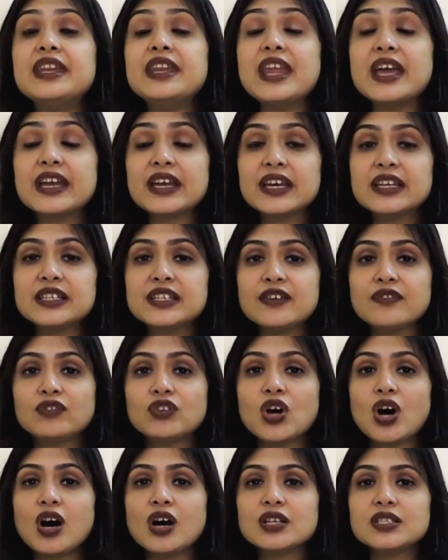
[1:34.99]
Negative
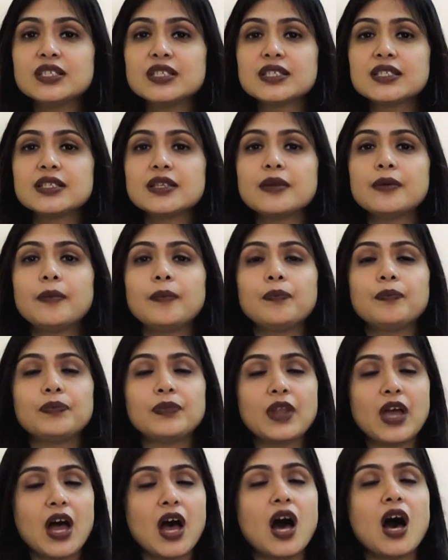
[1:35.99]
thoughts
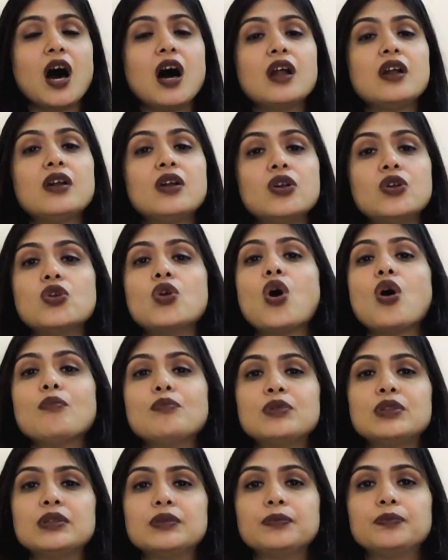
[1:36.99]
are
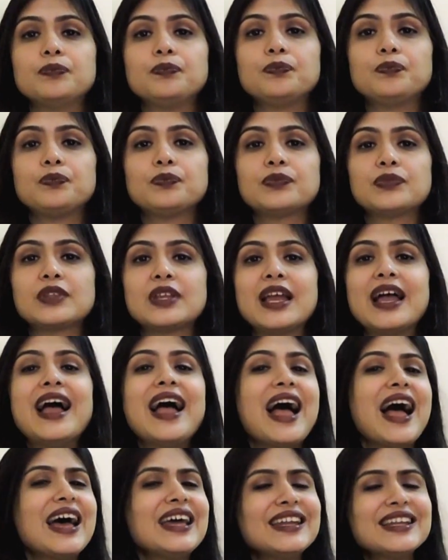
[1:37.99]
normal,
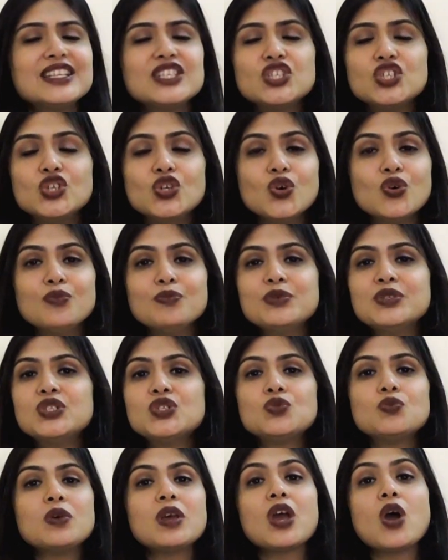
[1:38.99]
and as
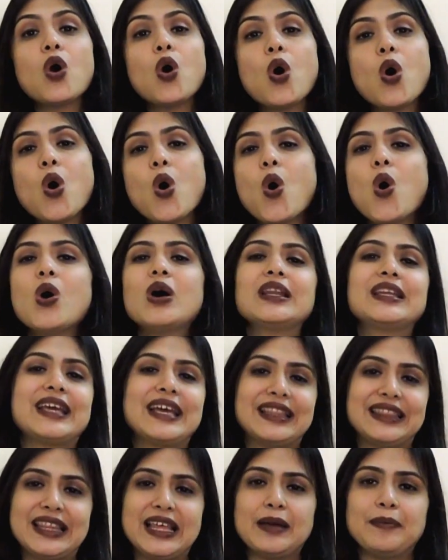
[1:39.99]
humans we all
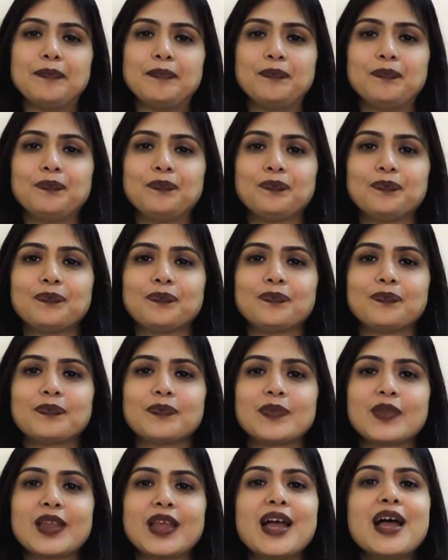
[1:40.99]
get them.
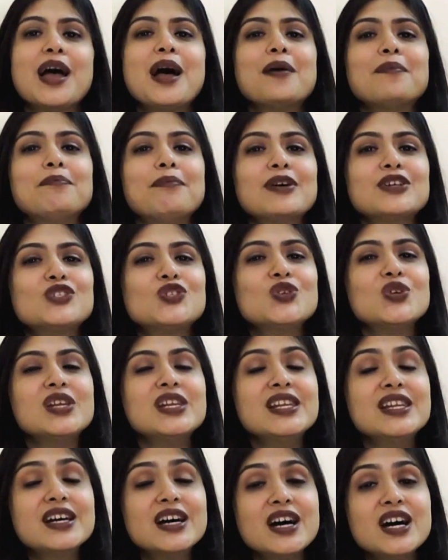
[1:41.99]
But to
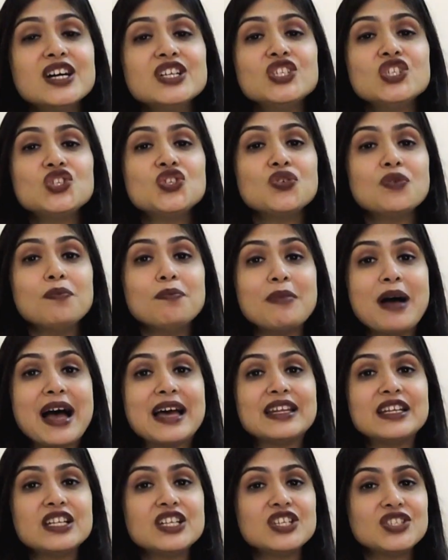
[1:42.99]
learn to
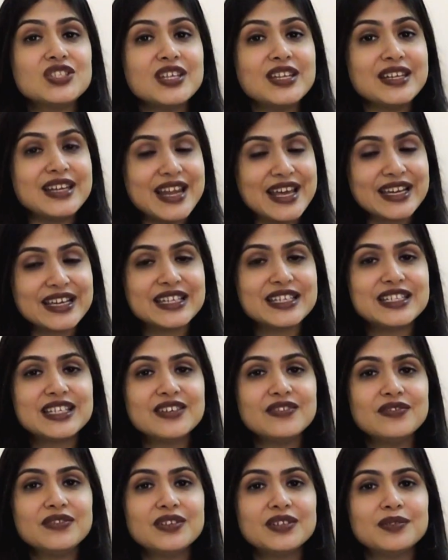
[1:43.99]
manage the
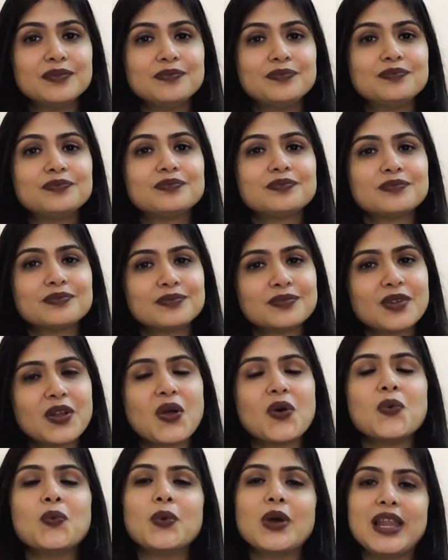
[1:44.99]
negative
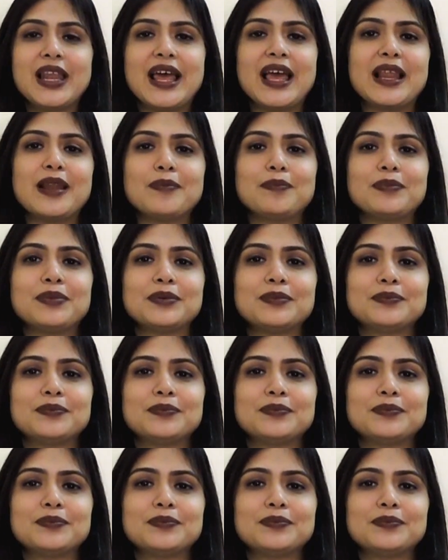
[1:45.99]
will help.